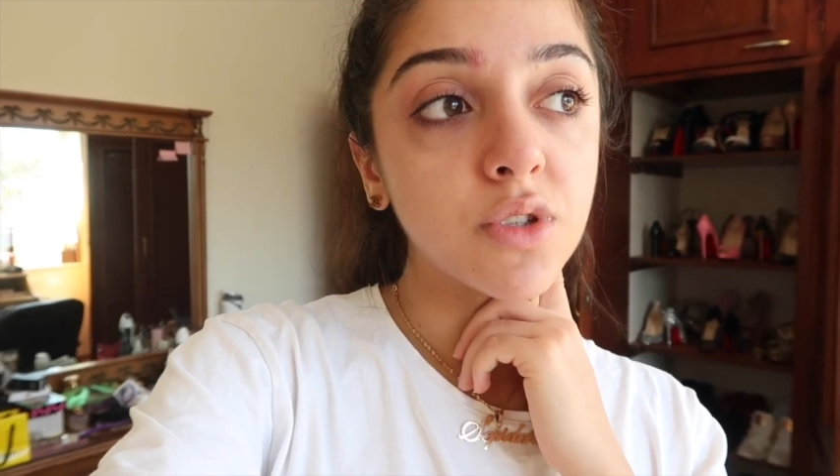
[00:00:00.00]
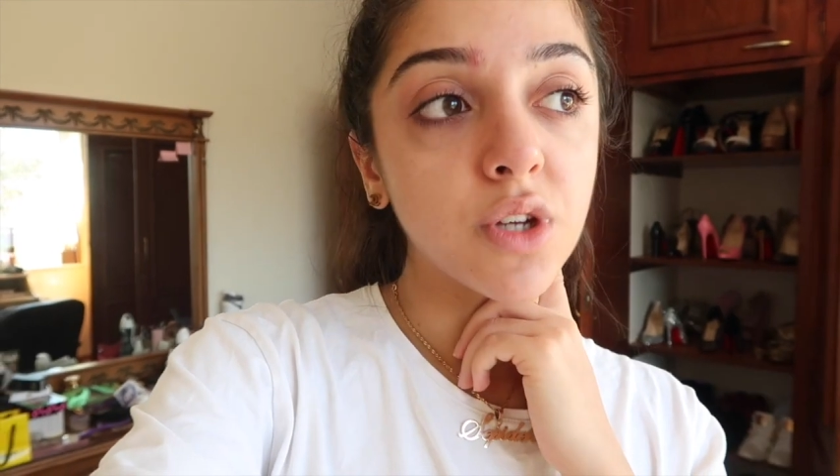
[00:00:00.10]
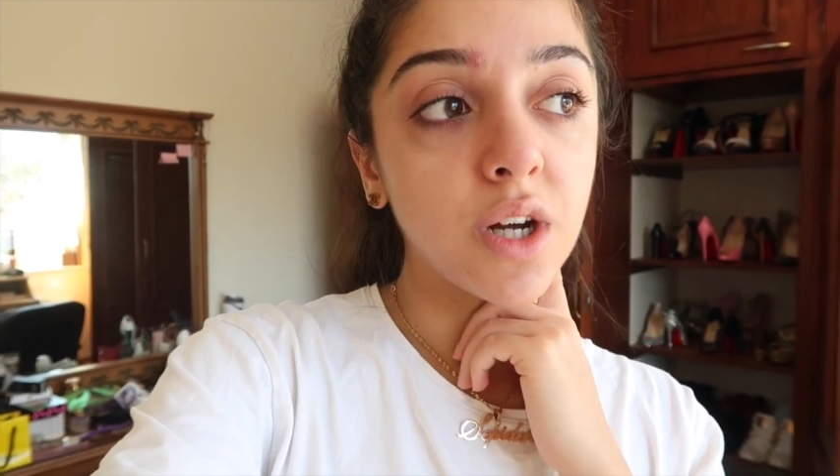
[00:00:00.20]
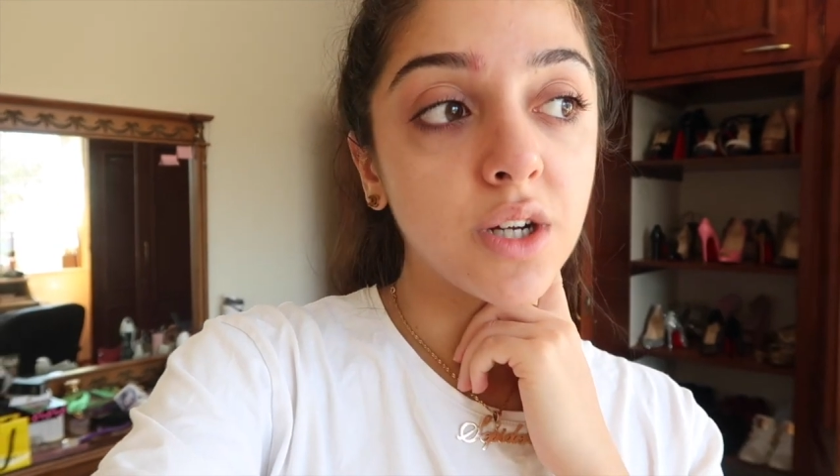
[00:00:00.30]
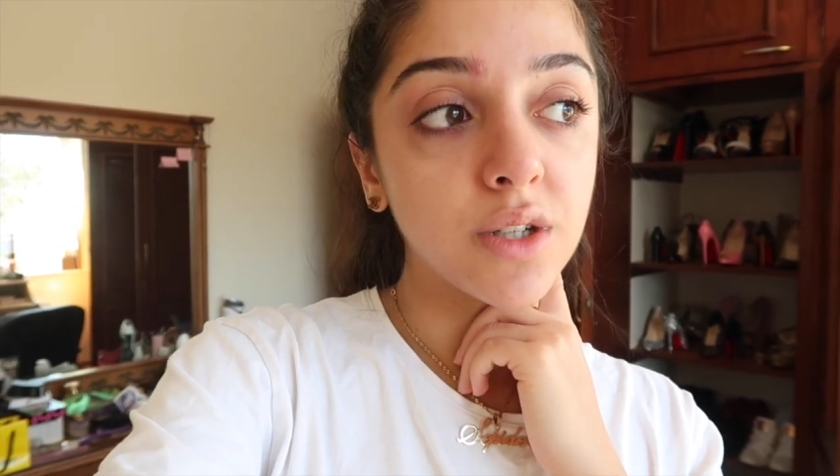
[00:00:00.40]

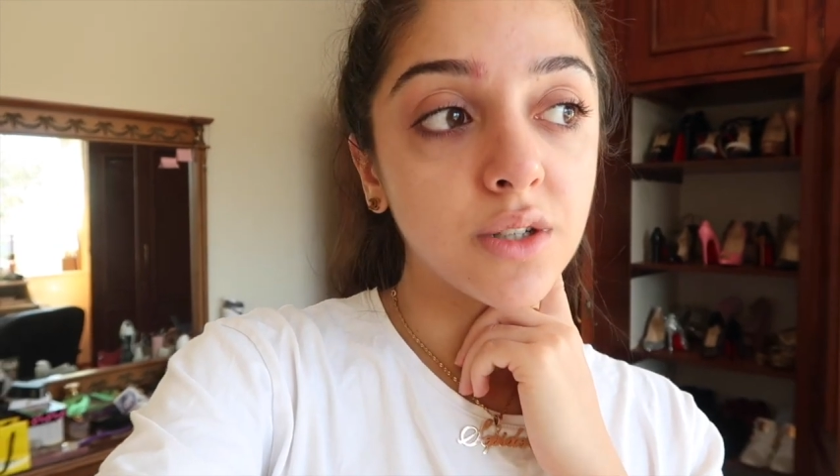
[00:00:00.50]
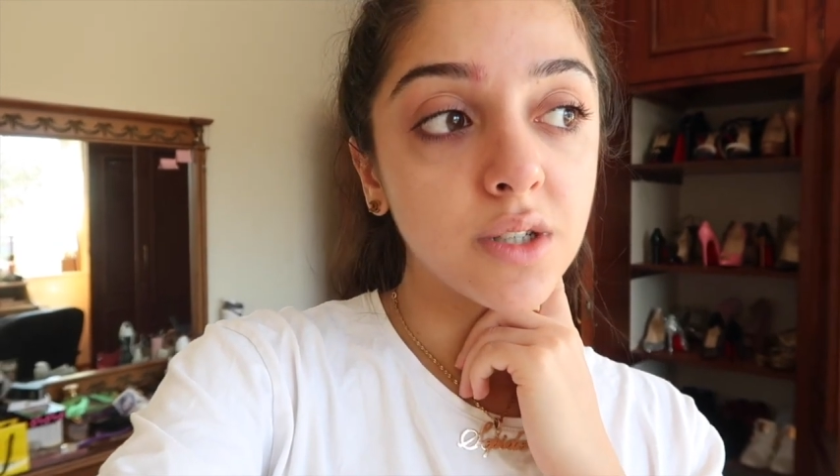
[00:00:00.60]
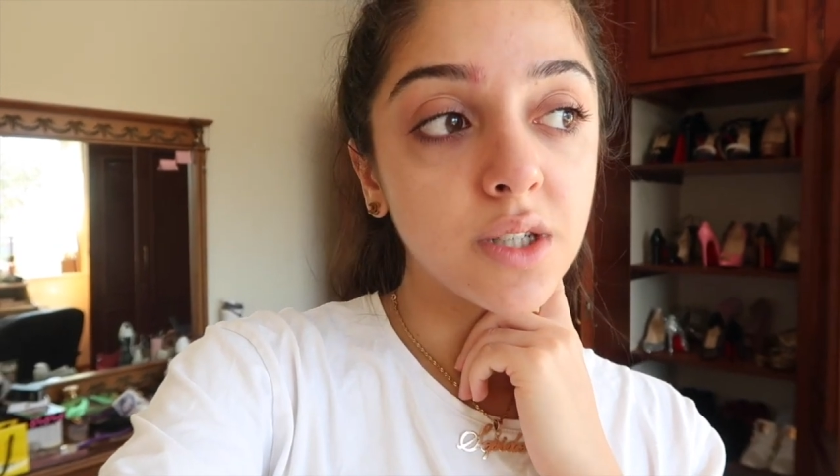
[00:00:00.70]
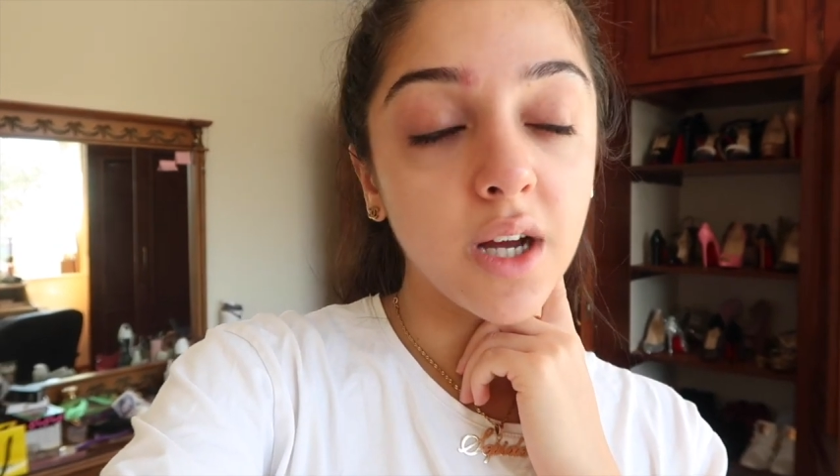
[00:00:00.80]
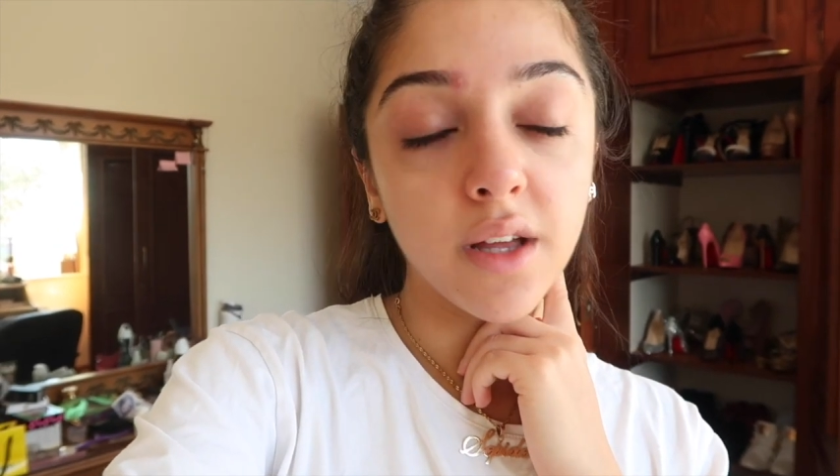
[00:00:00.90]

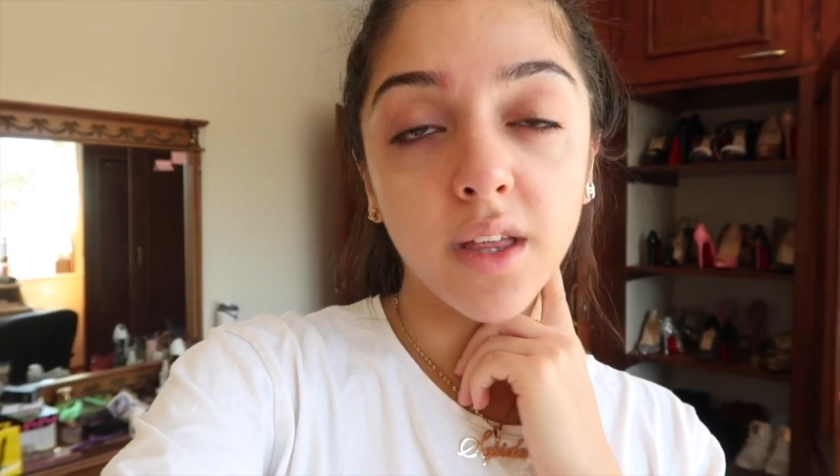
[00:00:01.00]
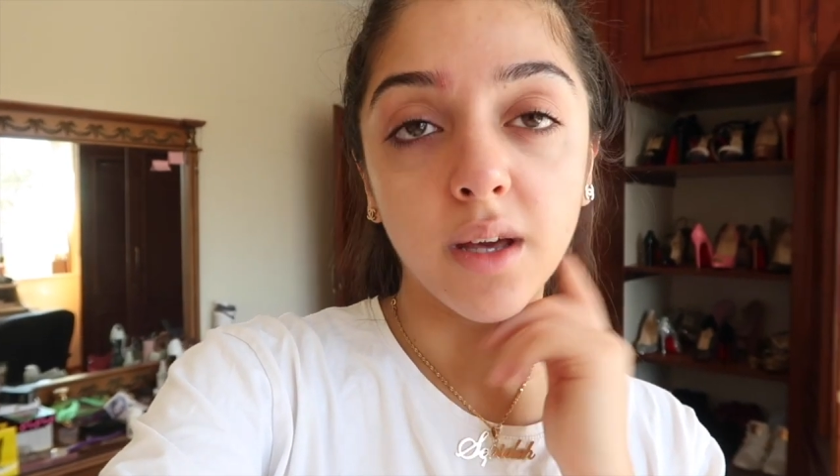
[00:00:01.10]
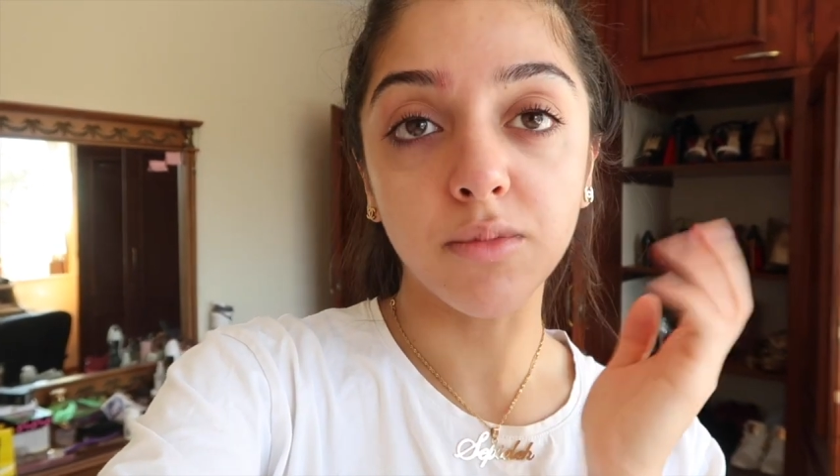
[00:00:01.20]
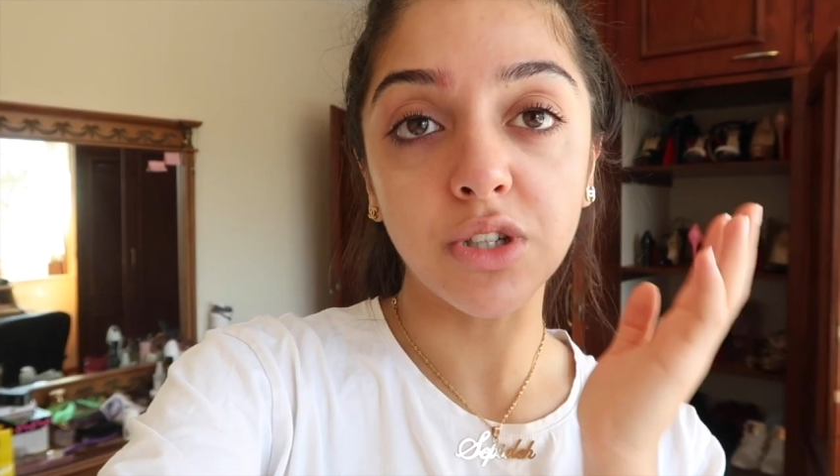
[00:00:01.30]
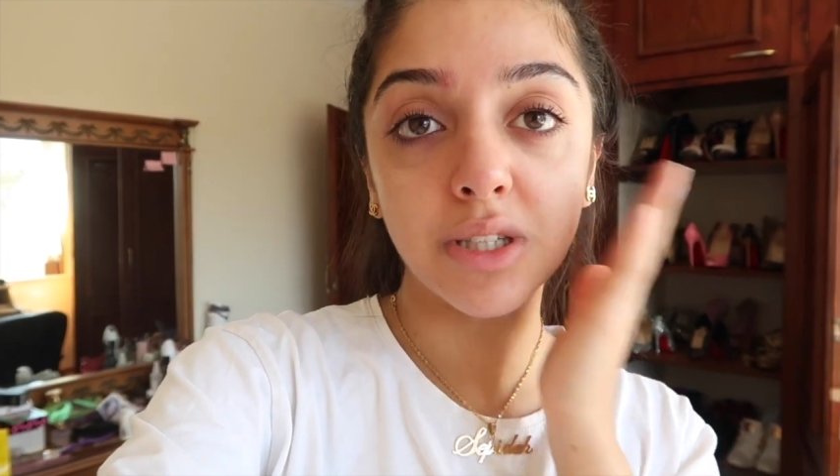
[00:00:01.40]
So yeah, I
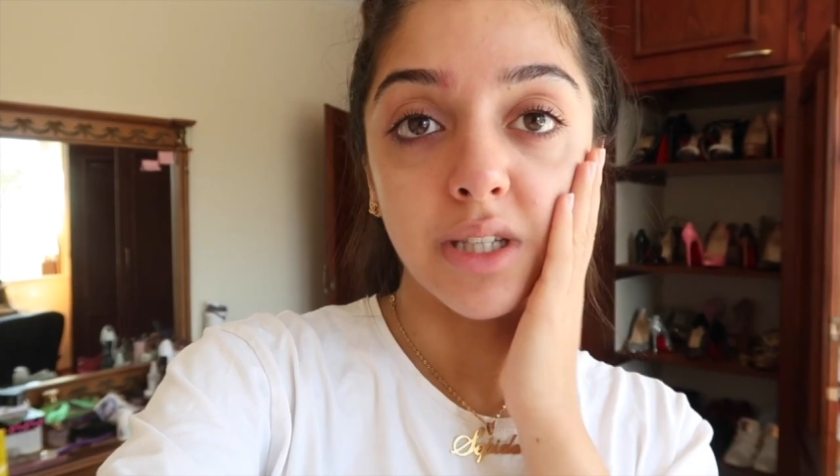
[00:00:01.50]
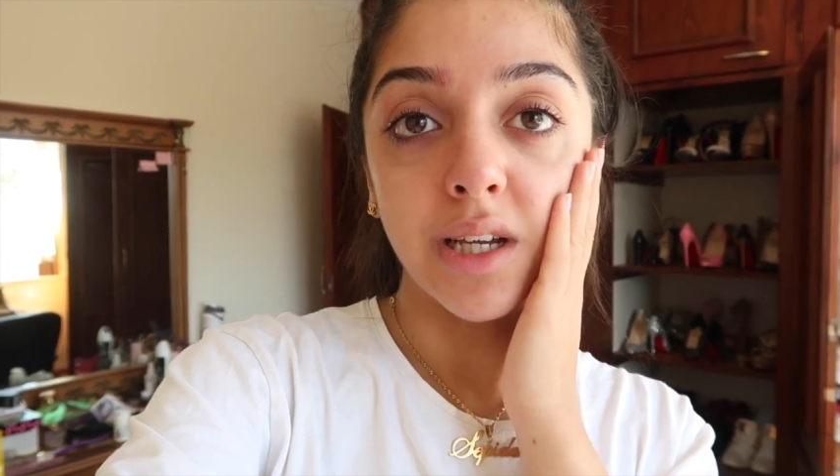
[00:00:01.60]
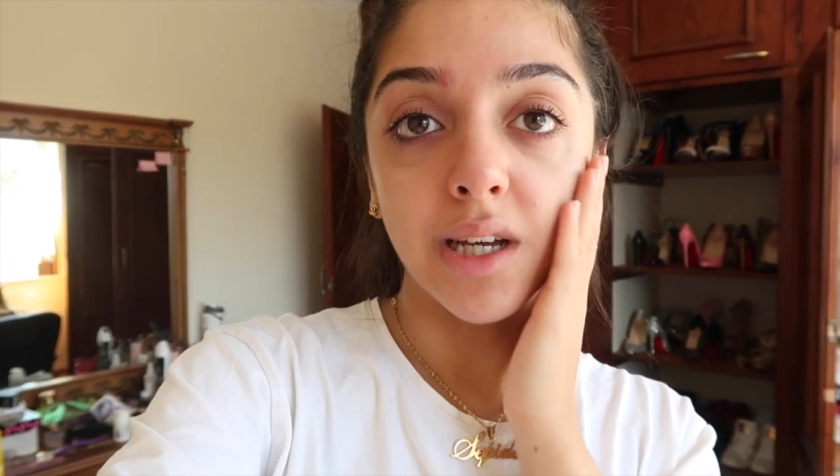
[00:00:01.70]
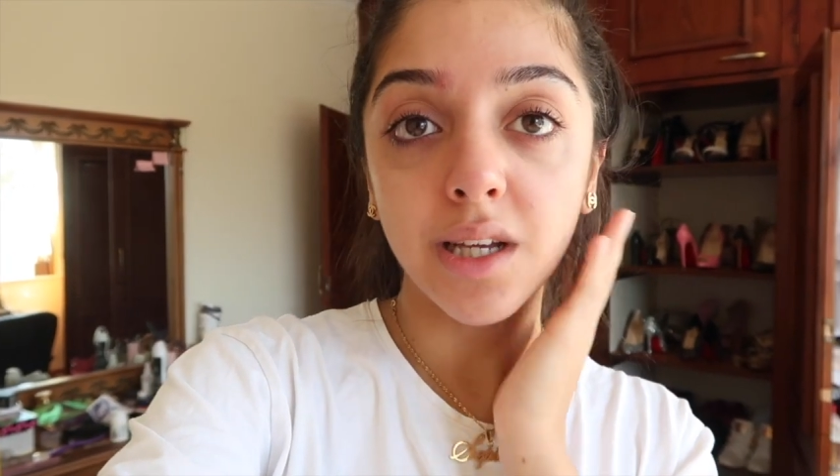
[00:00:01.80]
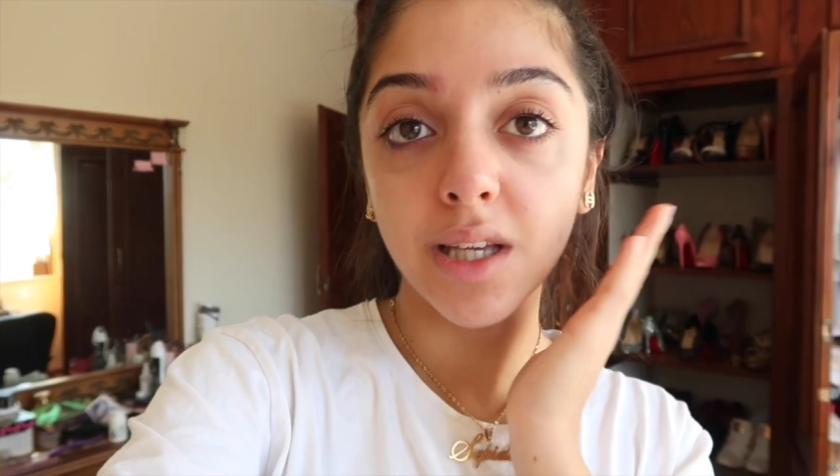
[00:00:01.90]
think I'm just
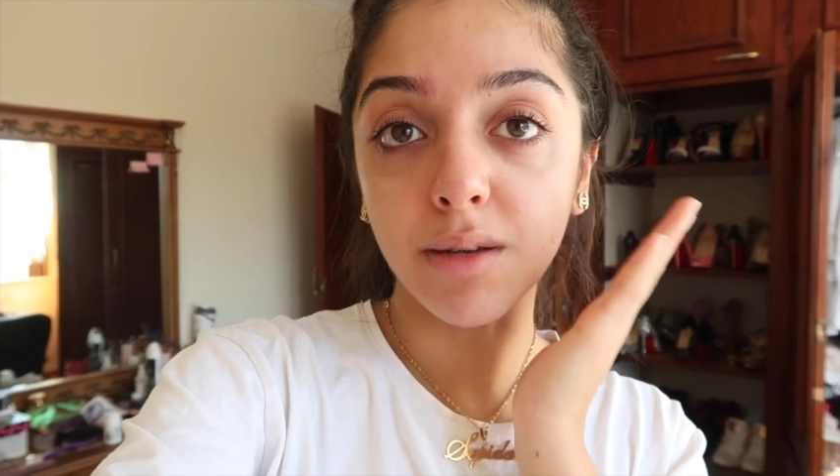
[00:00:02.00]
gonna